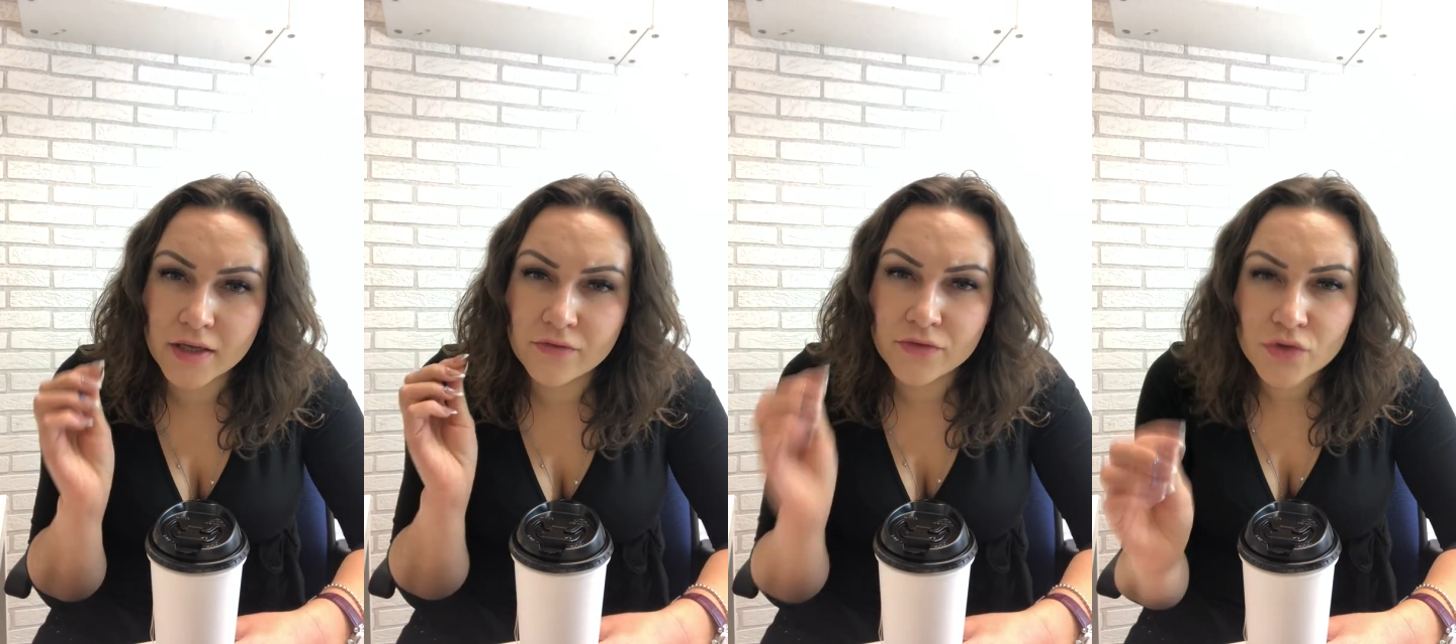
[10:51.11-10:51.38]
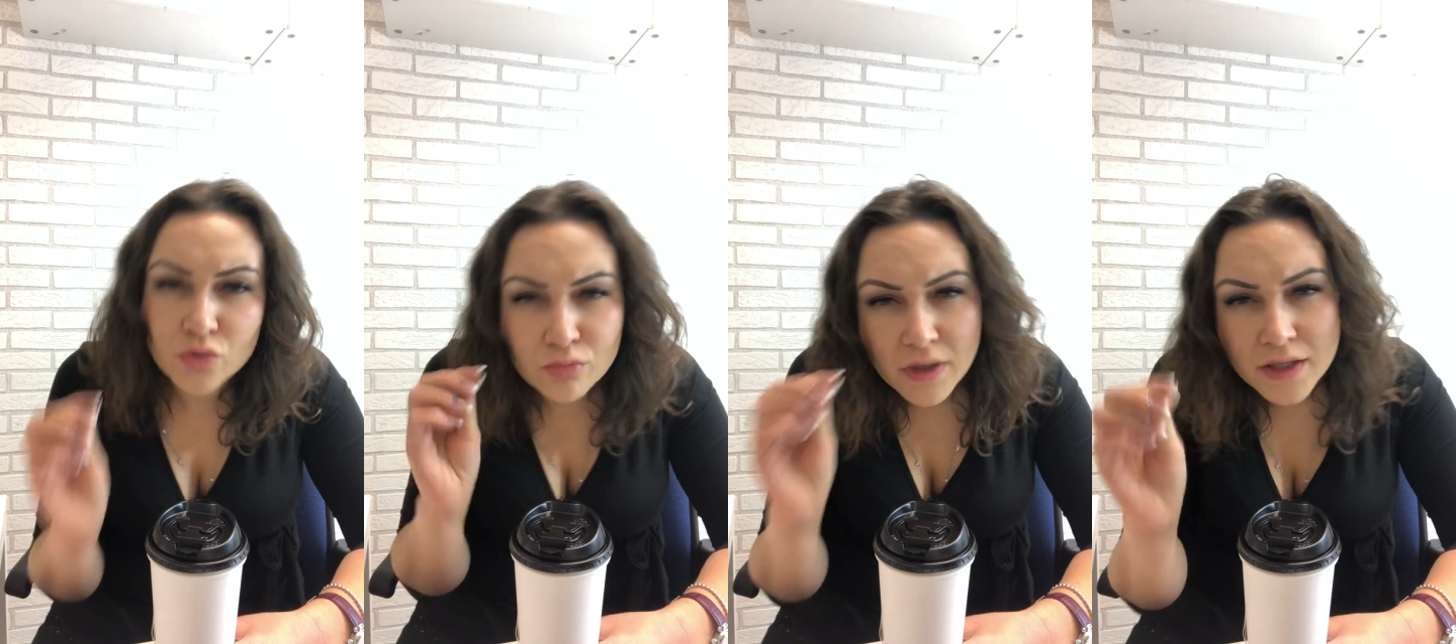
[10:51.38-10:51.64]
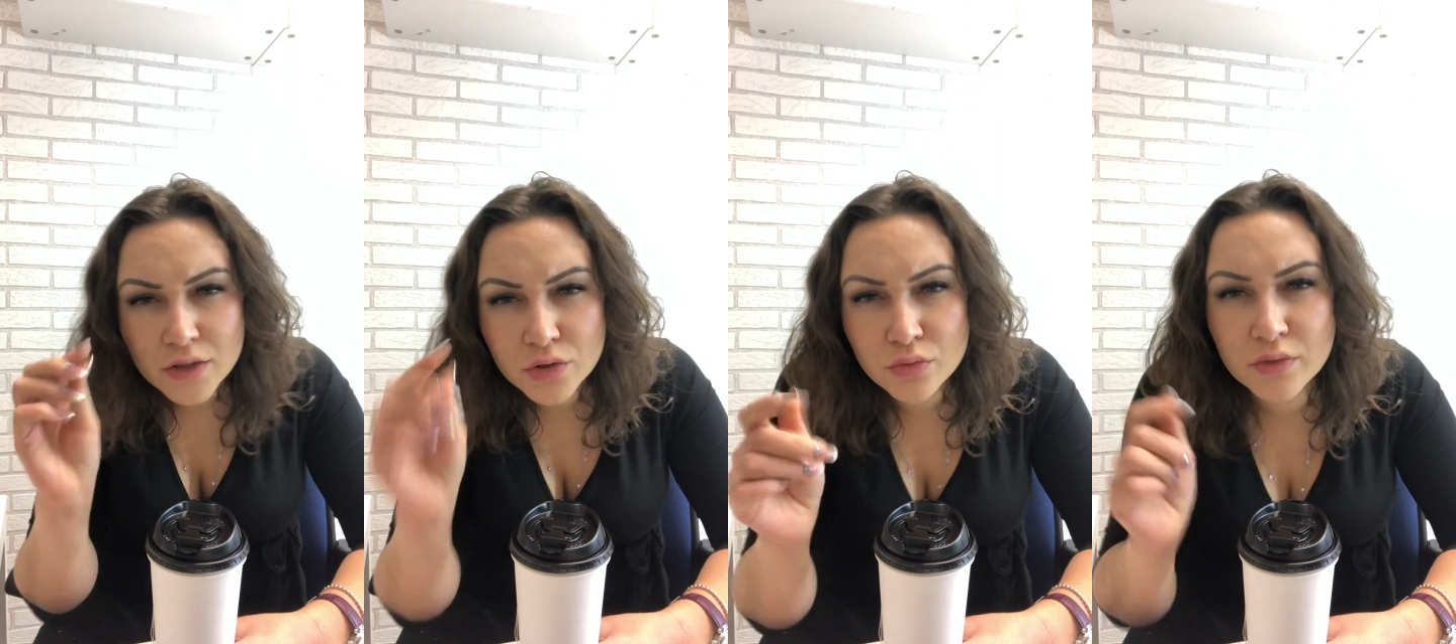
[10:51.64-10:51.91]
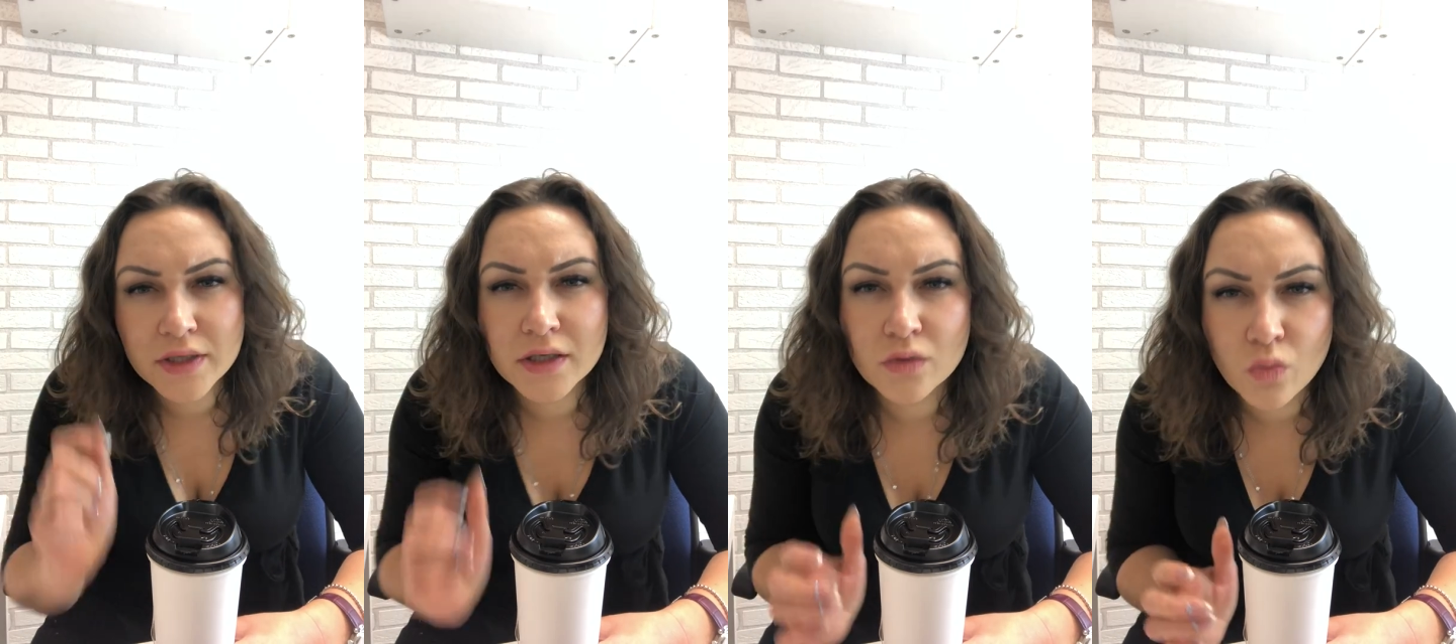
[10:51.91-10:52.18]
if you make your
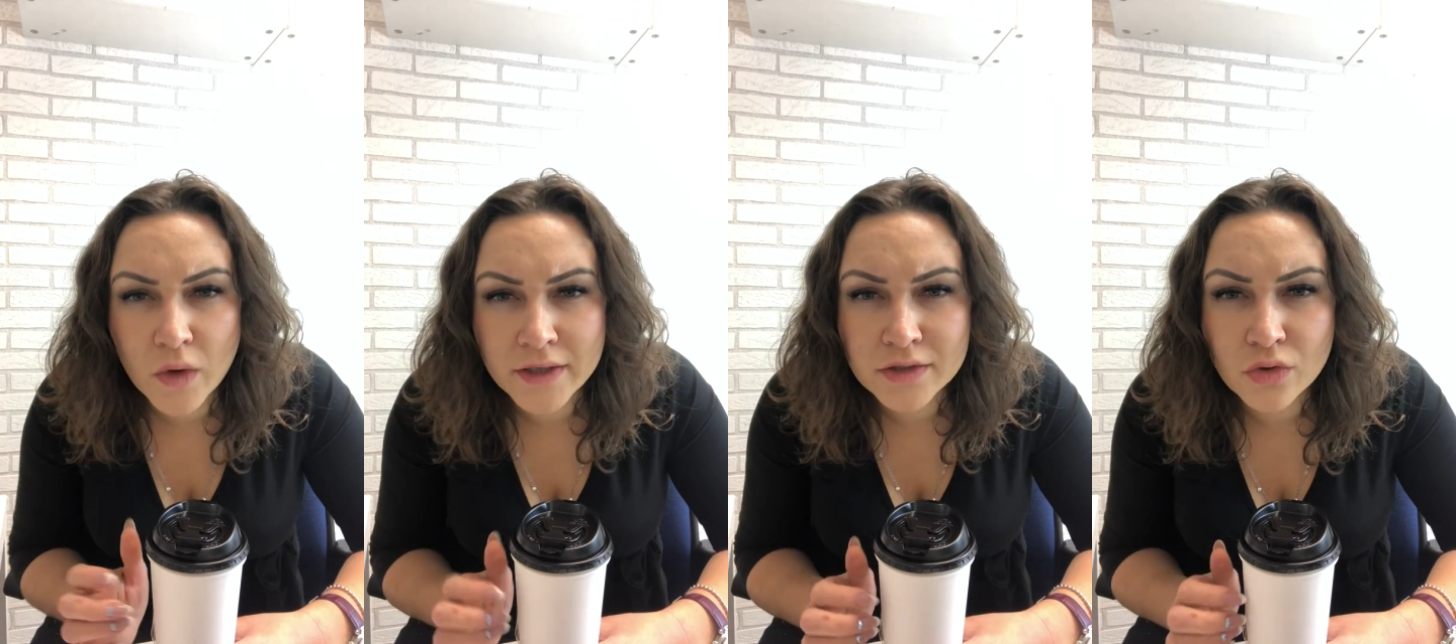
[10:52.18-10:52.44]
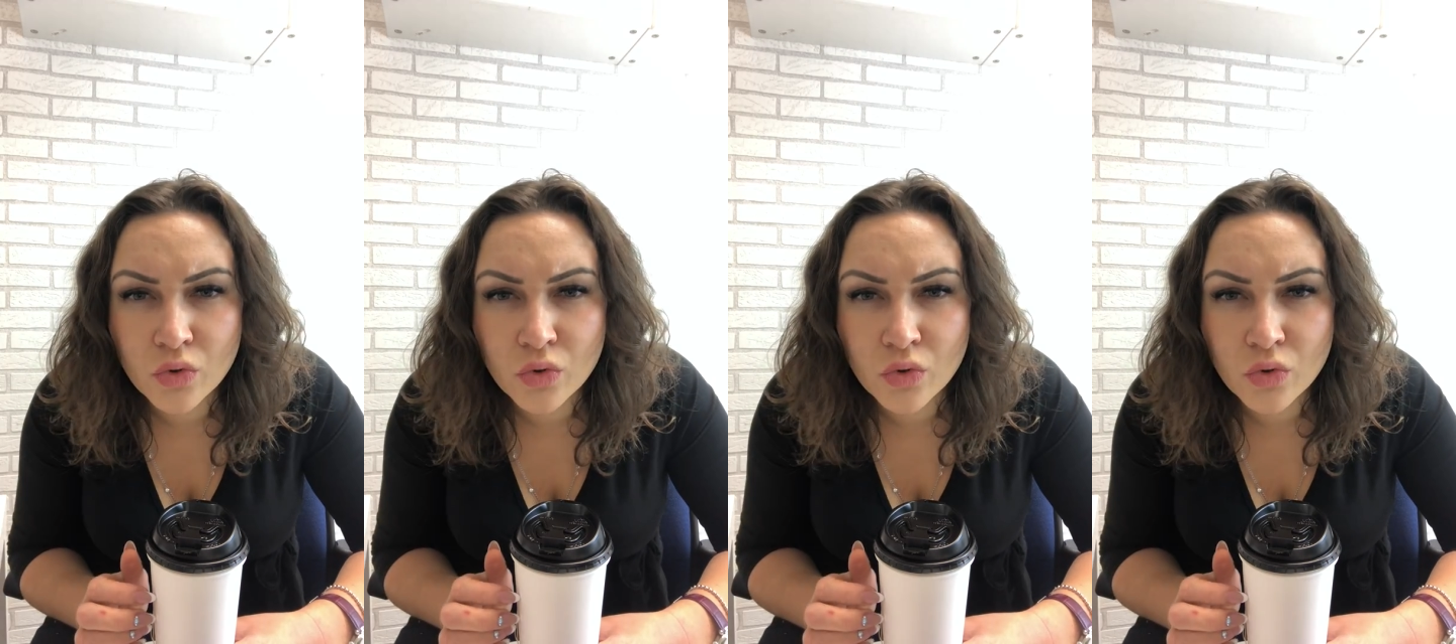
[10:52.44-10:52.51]
ring in white